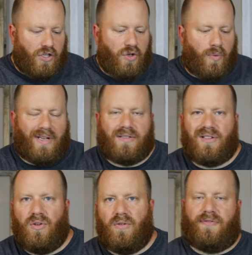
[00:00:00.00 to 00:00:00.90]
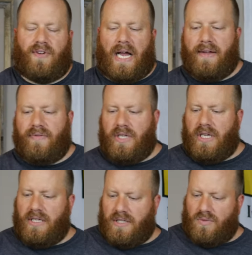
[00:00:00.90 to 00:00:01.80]
US05
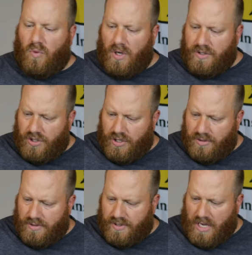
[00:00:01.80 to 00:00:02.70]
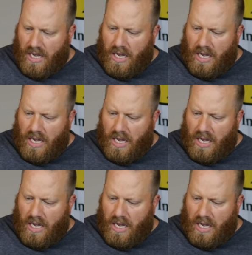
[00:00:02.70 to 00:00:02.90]
yeast was used.